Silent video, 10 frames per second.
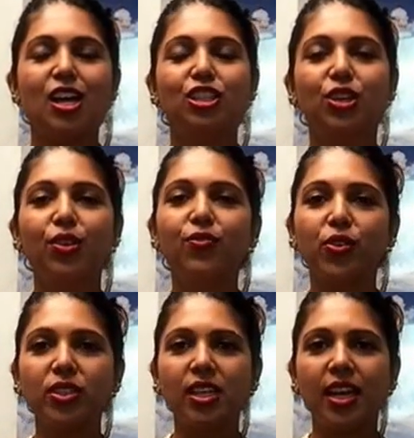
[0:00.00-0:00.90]
So the
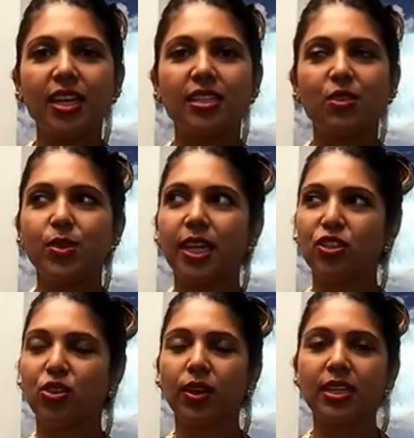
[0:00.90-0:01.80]
first thing I did was I
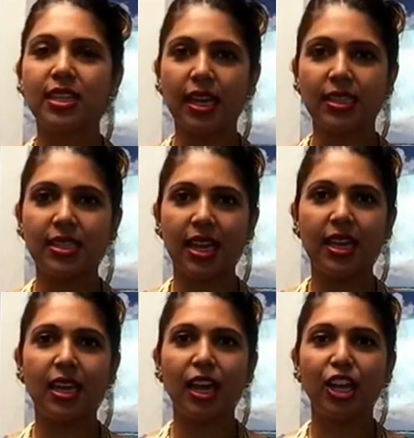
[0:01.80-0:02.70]
started
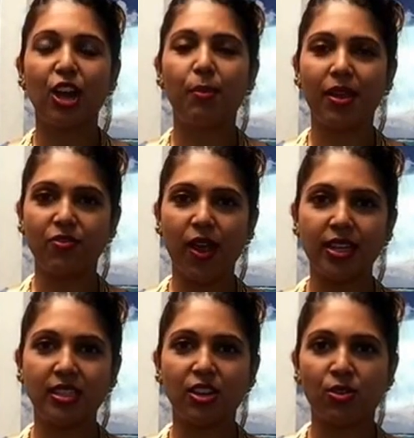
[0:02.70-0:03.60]
texting, my
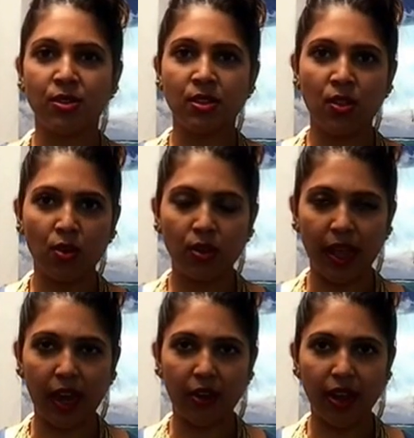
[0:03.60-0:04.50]
friends that are in the local
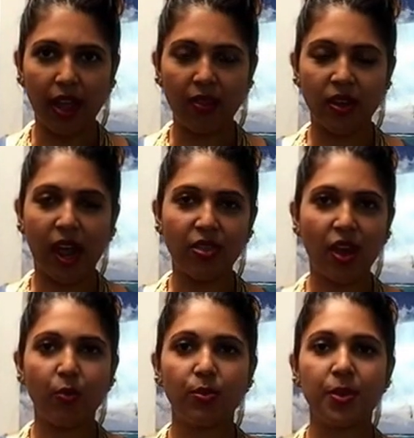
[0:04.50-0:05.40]
area that I
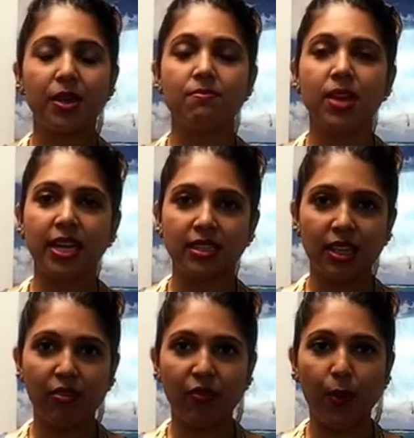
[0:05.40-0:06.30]
thought would be
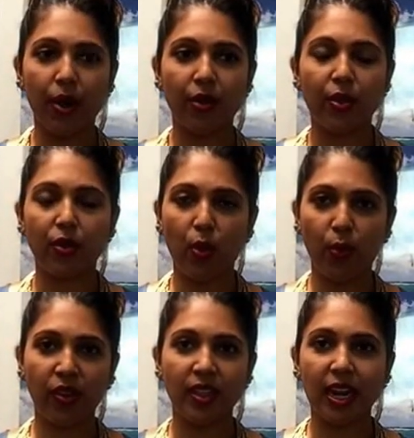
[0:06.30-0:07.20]
amazing for the
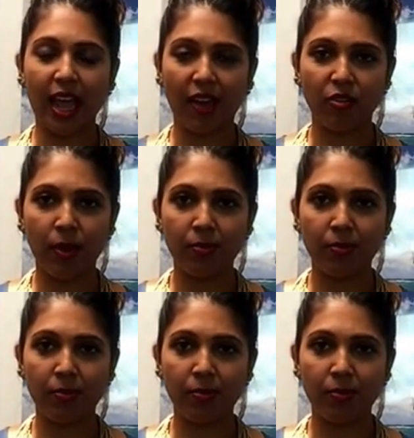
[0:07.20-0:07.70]
clothing that I have in my